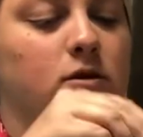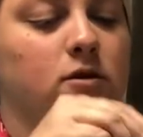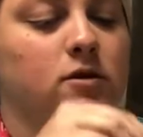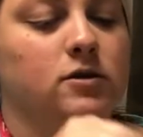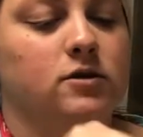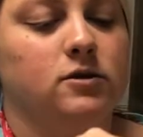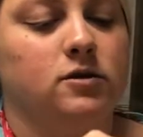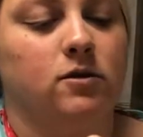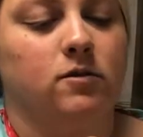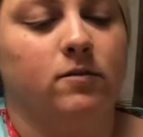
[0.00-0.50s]

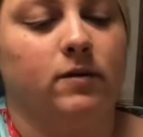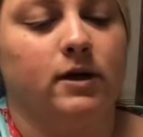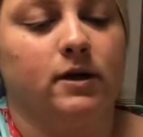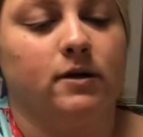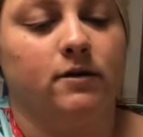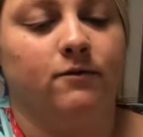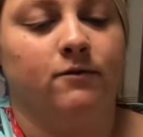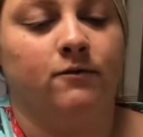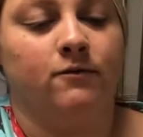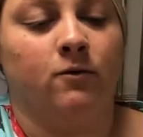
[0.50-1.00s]
So I'm making
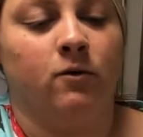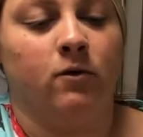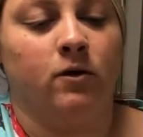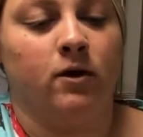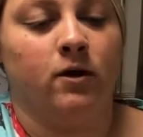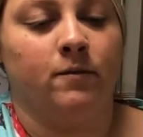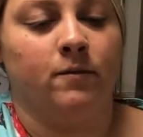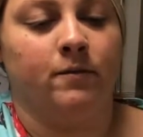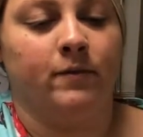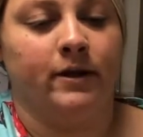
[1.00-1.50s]

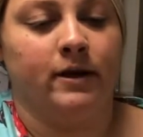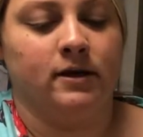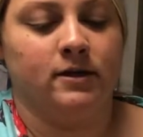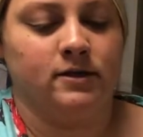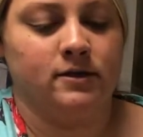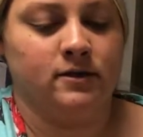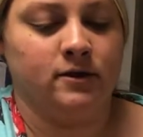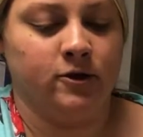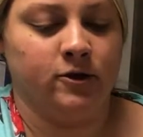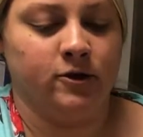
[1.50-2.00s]
4 big
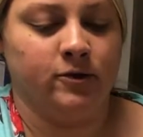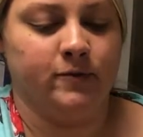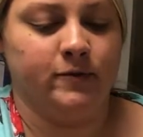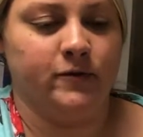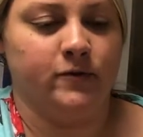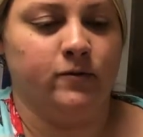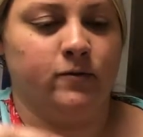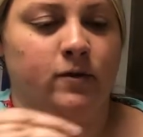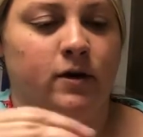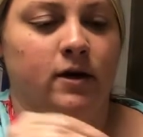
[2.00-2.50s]

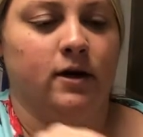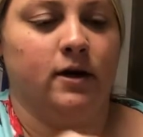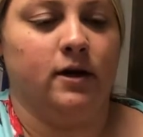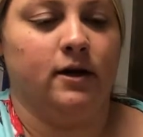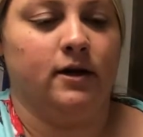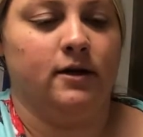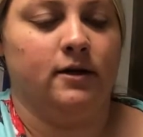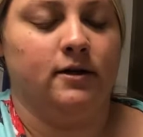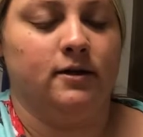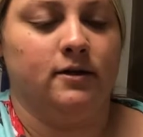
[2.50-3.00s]
scoops.
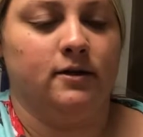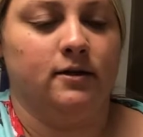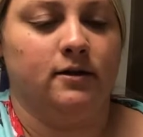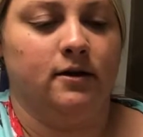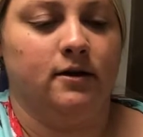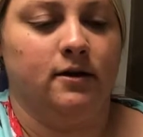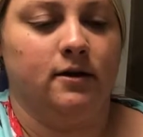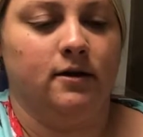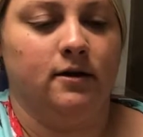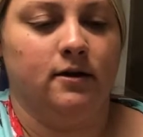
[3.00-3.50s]
1,
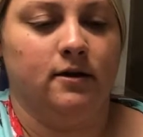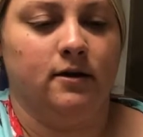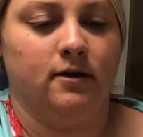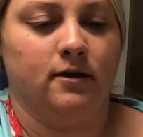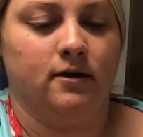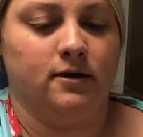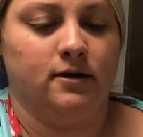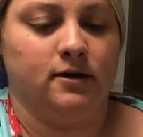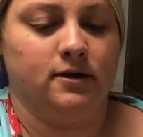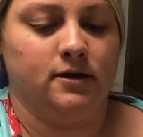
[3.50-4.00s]

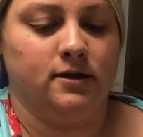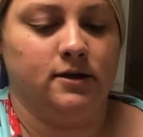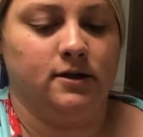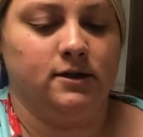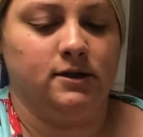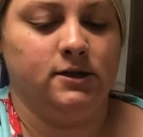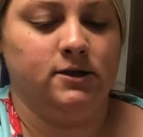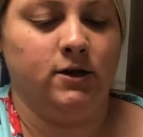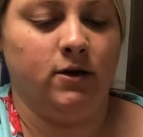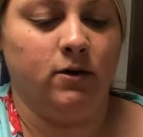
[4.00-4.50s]

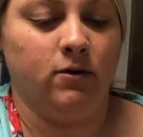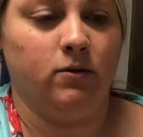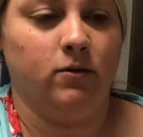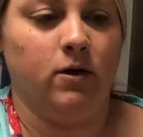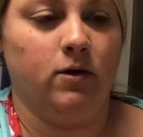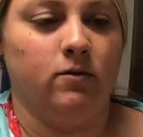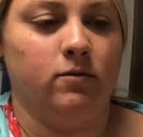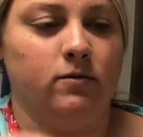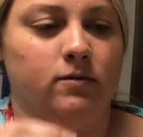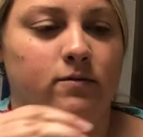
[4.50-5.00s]
2,
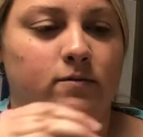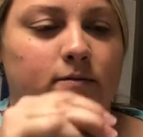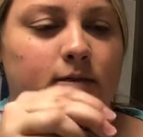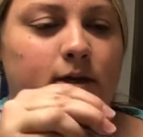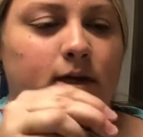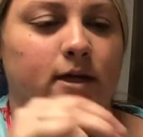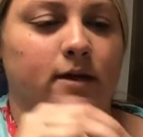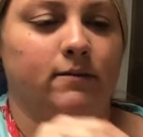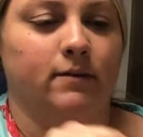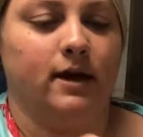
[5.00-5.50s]
woo,
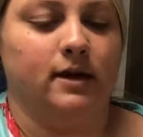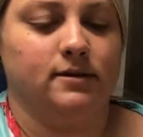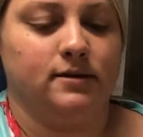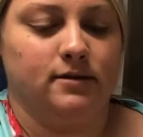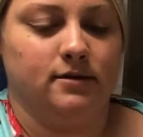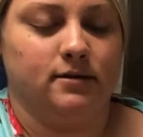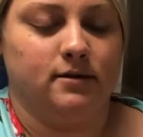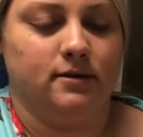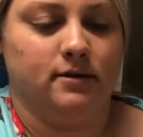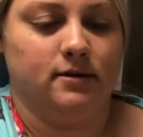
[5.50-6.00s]
make a
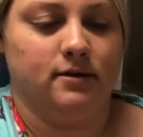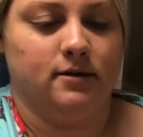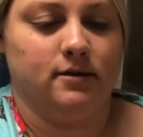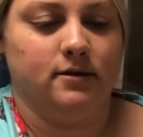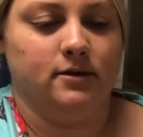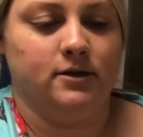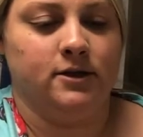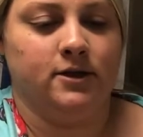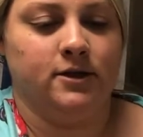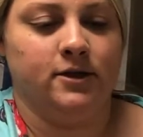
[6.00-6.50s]
mess.
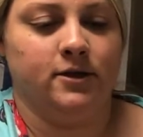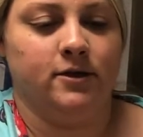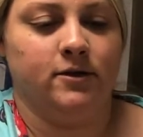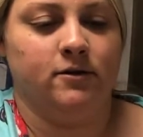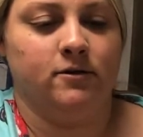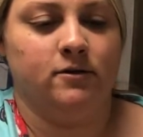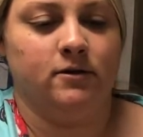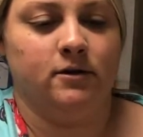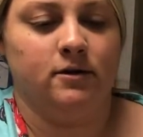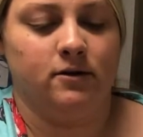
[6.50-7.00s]

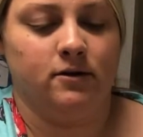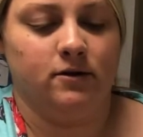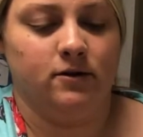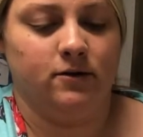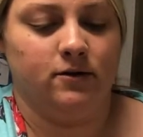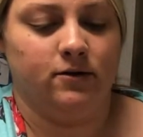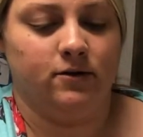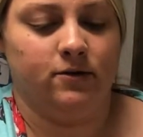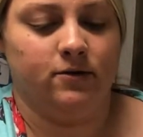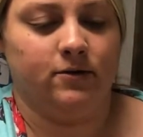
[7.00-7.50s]
2,
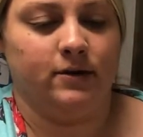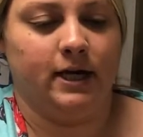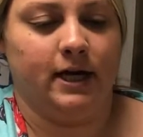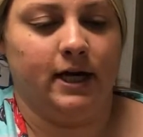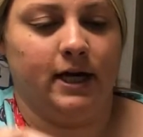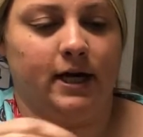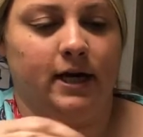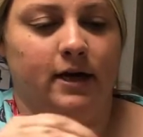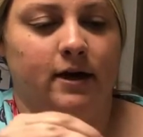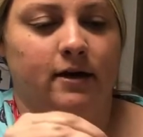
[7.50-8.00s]

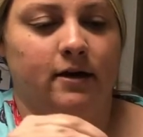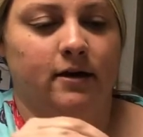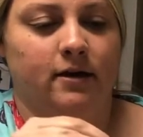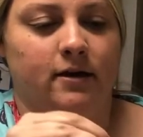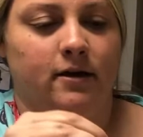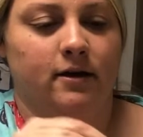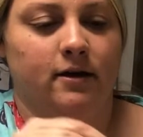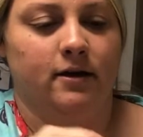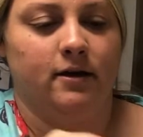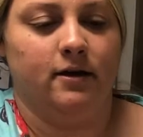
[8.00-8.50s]
3,
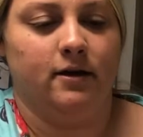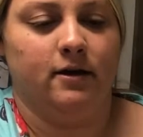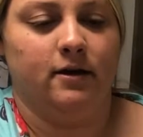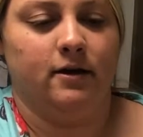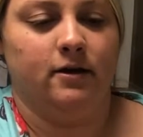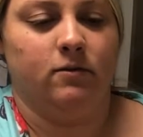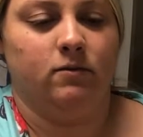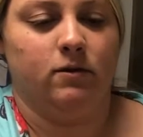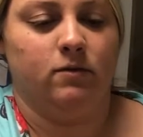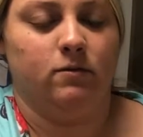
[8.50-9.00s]

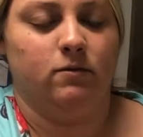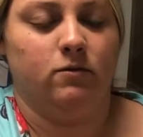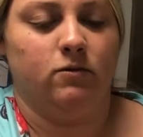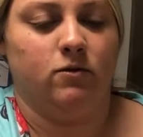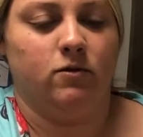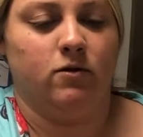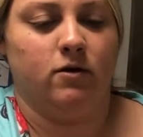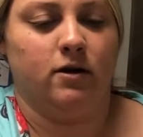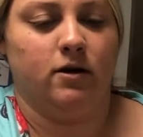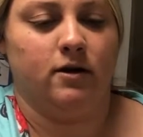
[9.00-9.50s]
1
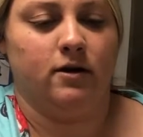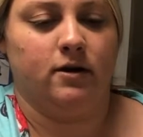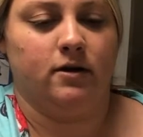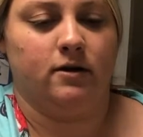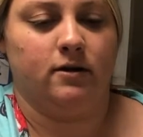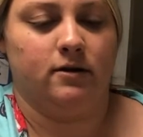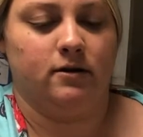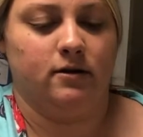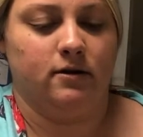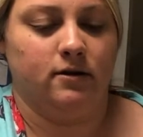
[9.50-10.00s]
more,
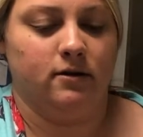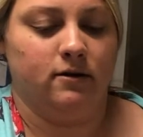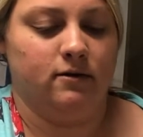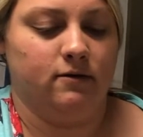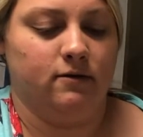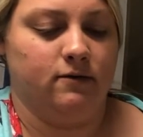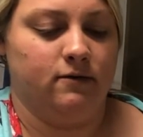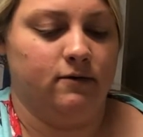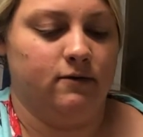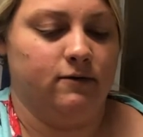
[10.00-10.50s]

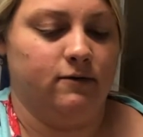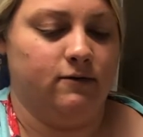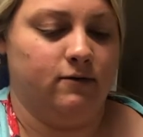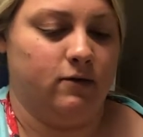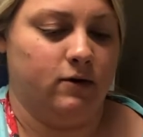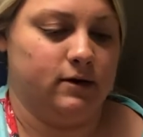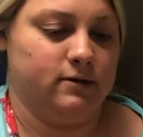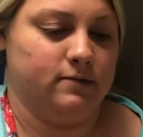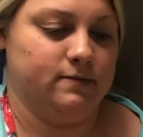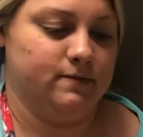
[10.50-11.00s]

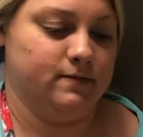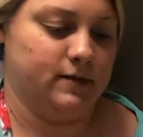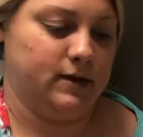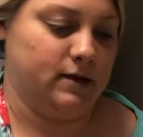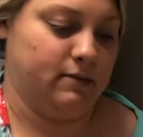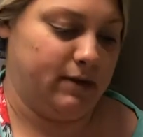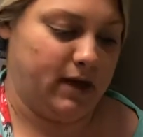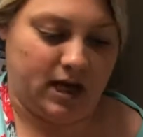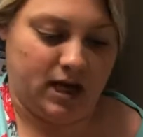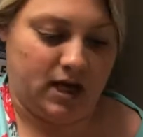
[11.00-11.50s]
4, and
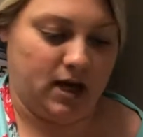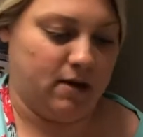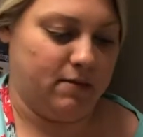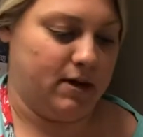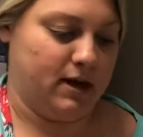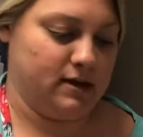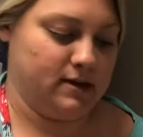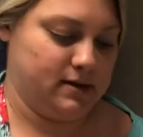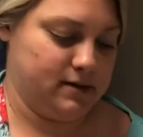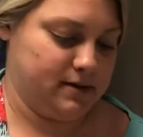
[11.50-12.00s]
making a
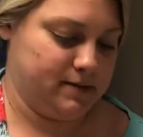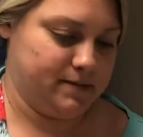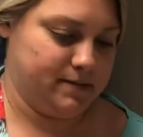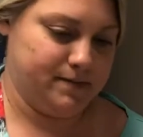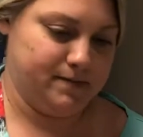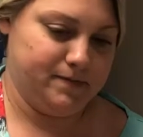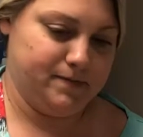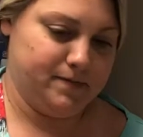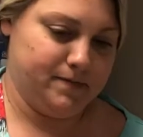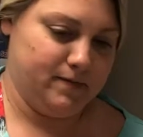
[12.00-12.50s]
mess.
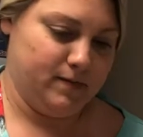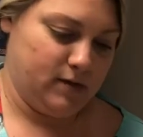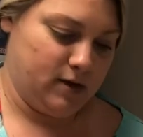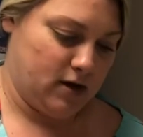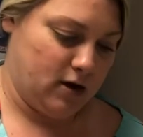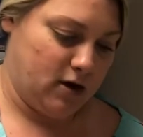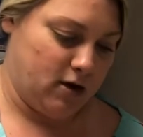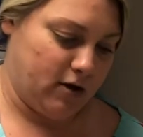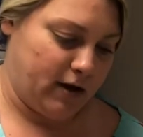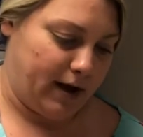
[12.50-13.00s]

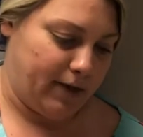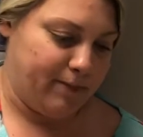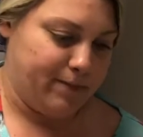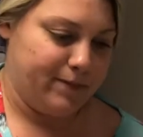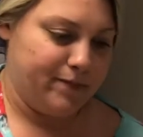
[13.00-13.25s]
Okay,